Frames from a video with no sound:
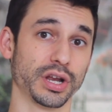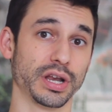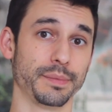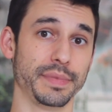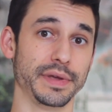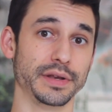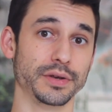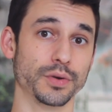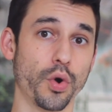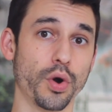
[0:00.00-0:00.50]
going to
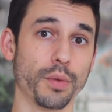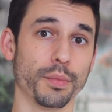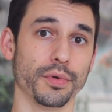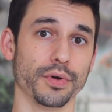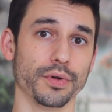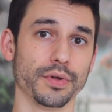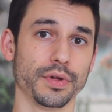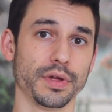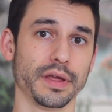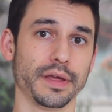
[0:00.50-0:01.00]
be
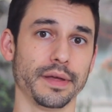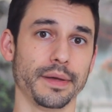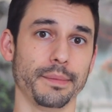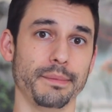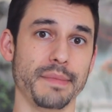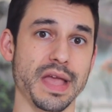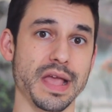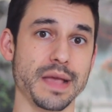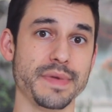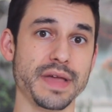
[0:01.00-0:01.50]
normal.
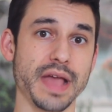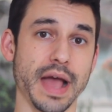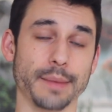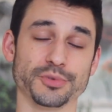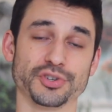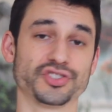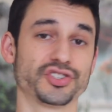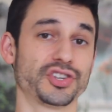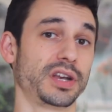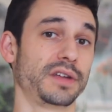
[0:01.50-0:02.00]
Maybe
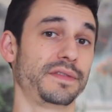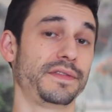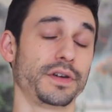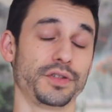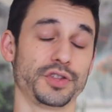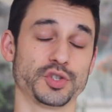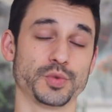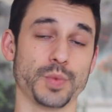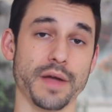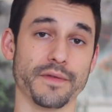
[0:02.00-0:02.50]
I'm just going to
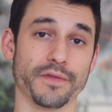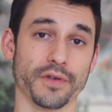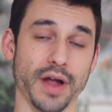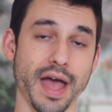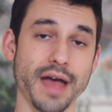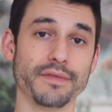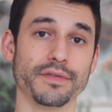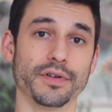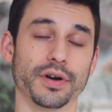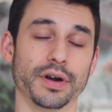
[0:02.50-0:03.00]
feel this way
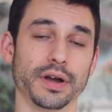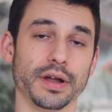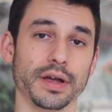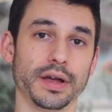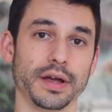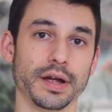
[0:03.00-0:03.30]
forever.